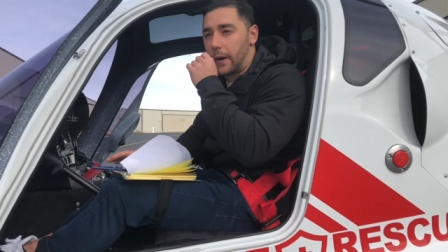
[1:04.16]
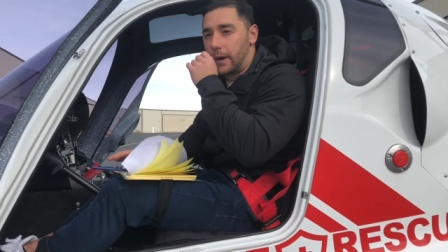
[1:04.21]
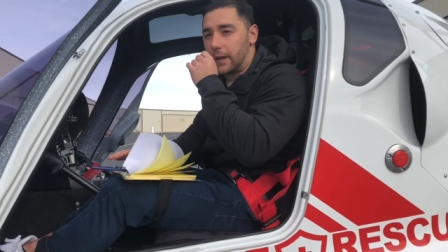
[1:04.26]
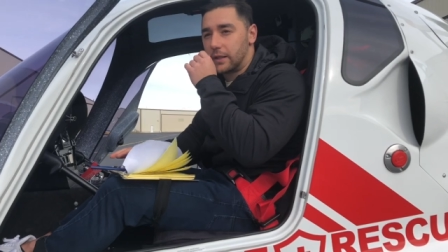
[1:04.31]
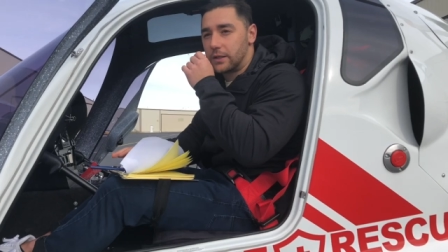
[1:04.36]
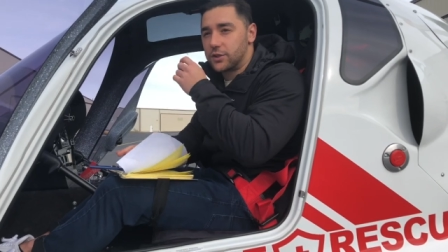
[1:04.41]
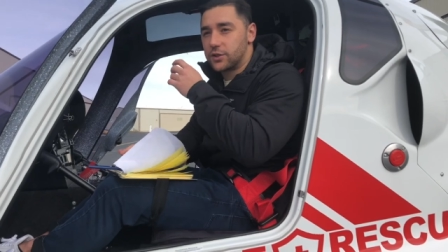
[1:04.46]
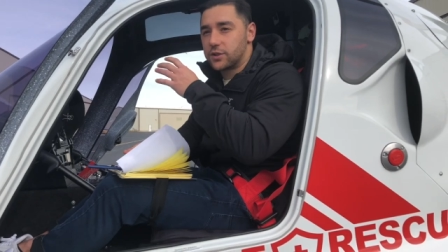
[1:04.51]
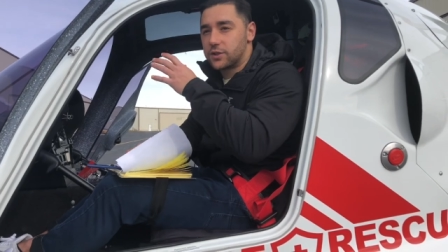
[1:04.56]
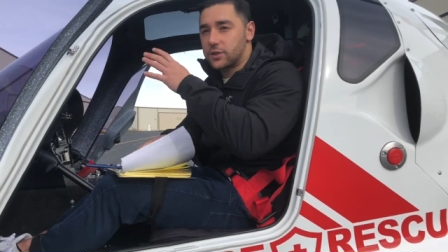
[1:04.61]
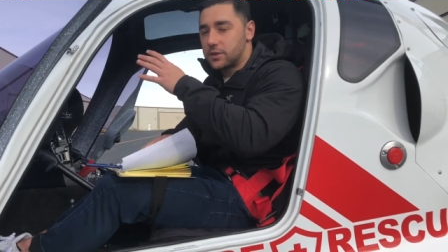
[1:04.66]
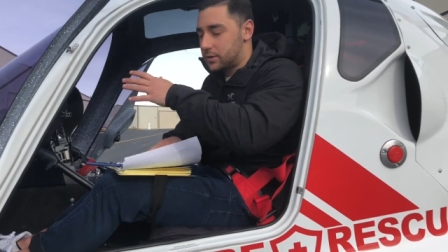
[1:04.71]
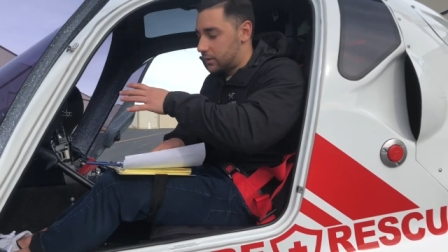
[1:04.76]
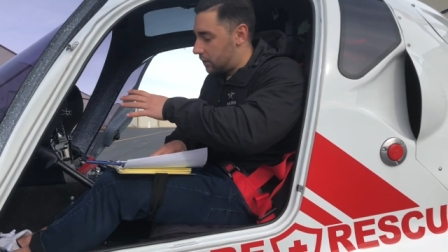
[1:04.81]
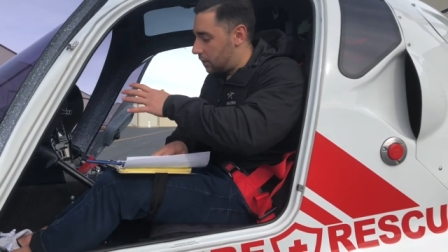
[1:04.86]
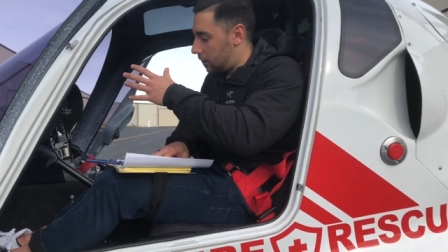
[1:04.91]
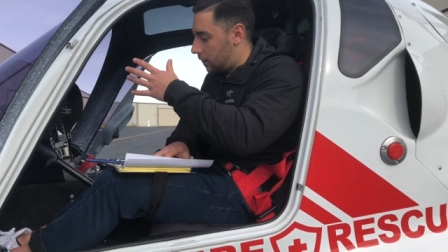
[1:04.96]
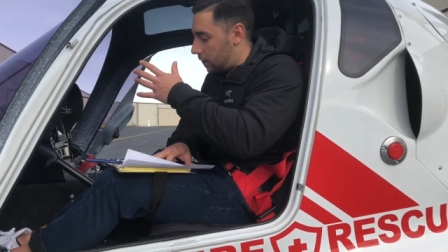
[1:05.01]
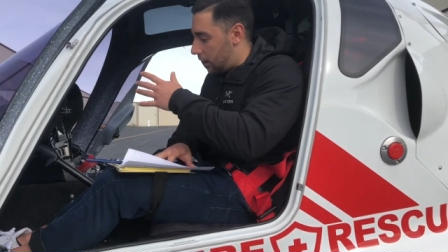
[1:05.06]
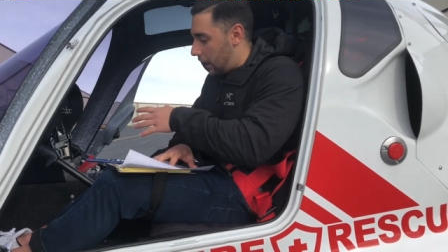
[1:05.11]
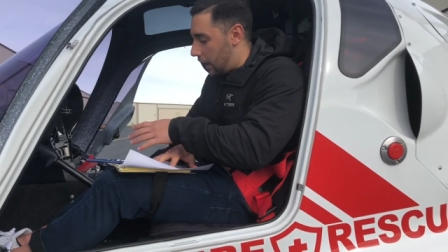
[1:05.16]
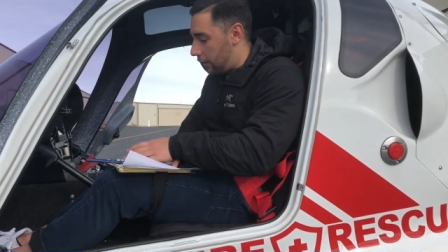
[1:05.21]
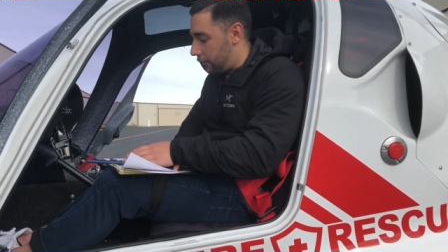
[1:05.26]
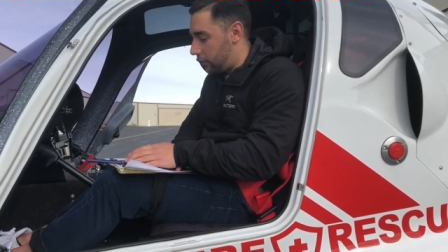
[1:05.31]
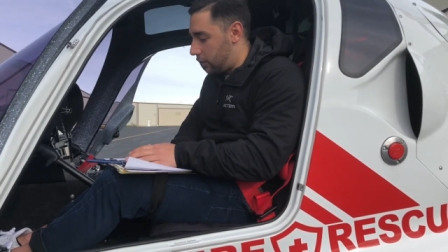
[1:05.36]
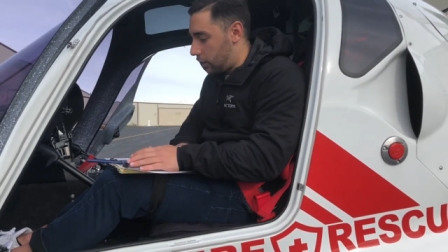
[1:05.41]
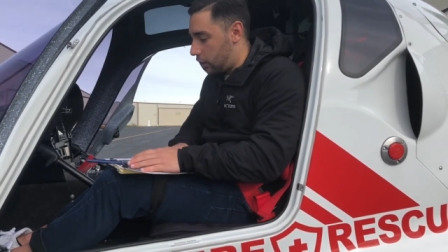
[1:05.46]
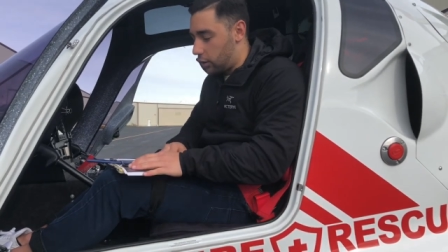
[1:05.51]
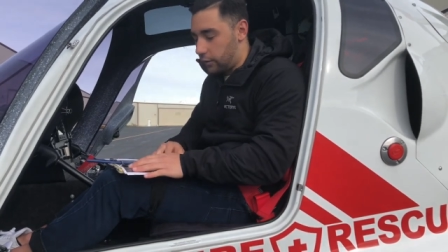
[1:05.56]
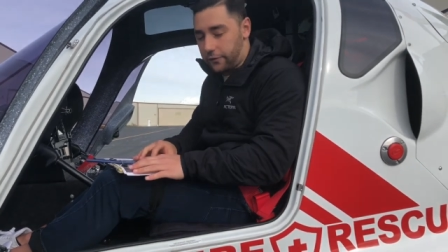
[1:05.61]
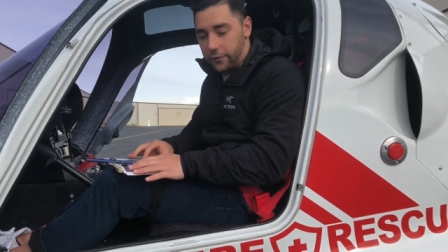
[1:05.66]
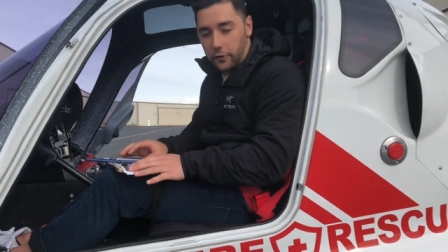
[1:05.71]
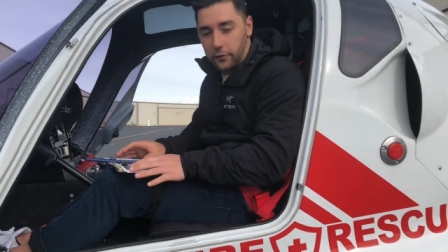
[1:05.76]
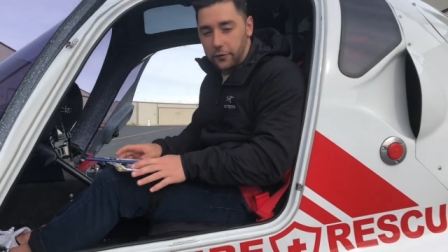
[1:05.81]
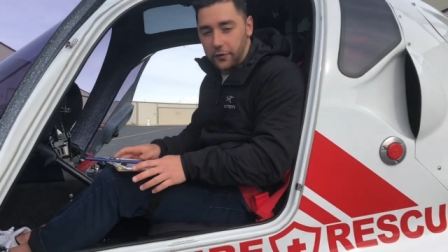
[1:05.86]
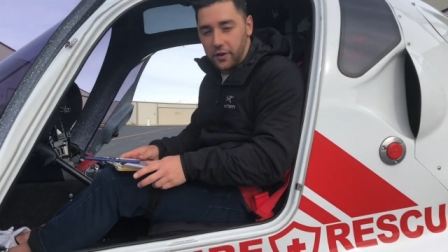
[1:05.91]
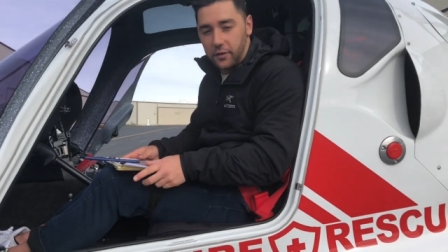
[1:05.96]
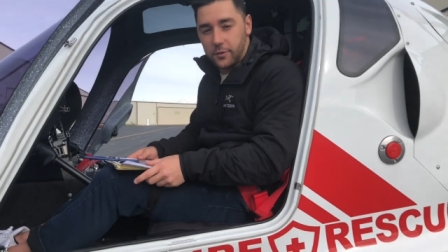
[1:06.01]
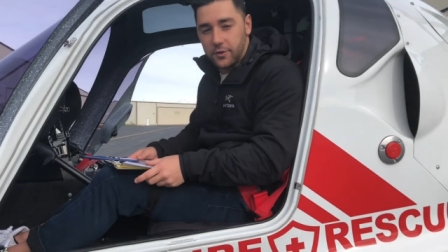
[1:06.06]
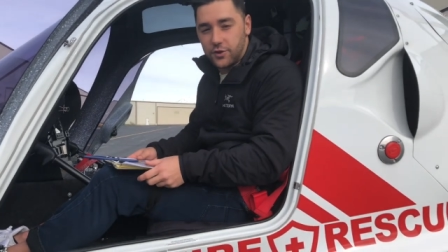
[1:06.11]
but just having a good
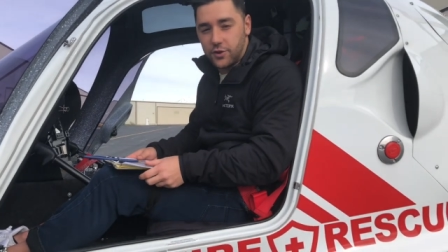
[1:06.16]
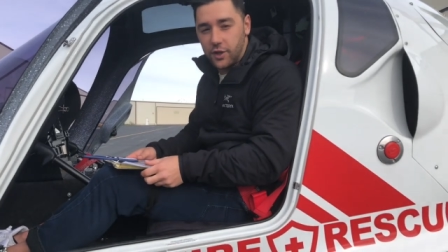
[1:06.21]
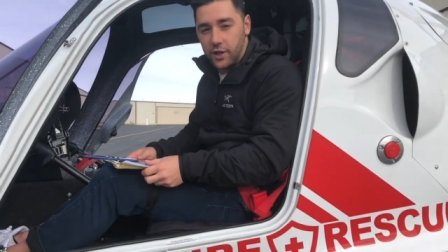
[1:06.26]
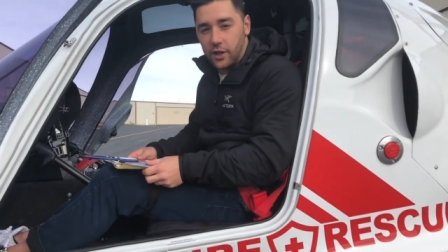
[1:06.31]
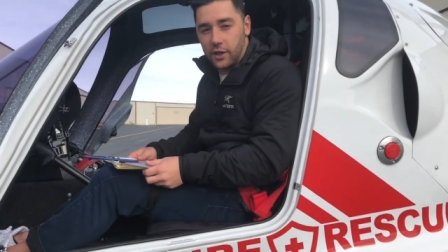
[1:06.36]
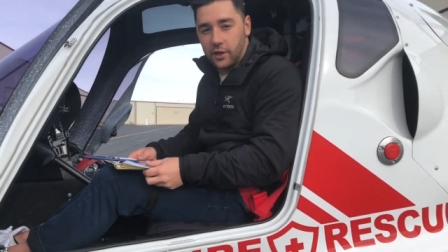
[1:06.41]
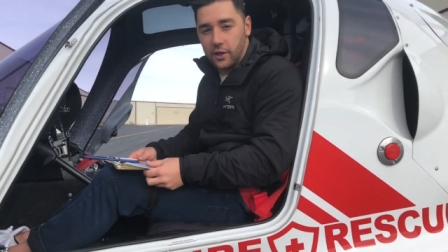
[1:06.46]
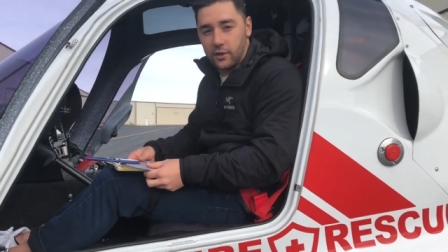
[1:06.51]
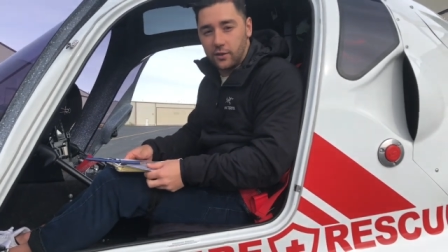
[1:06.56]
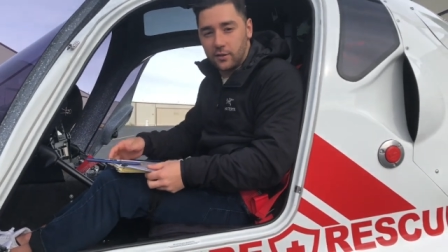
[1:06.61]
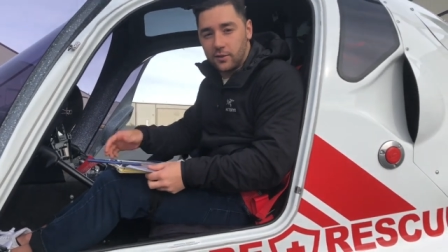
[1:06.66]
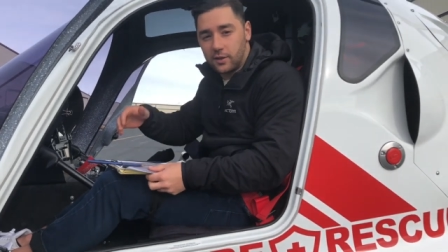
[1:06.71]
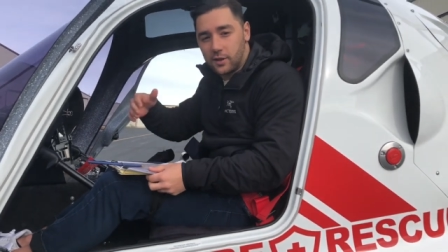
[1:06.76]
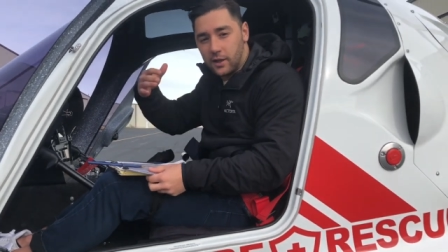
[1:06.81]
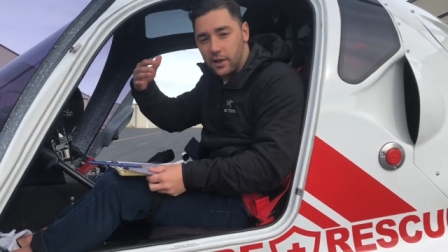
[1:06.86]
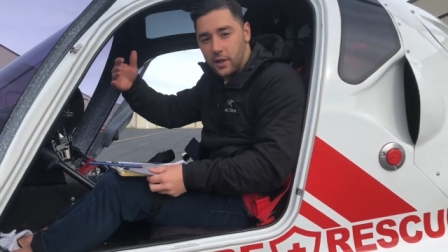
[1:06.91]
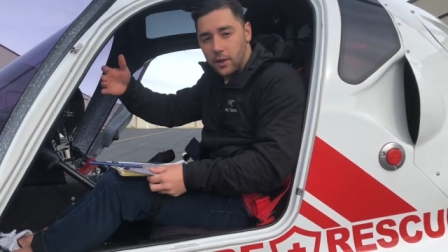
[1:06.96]
feel for the machine and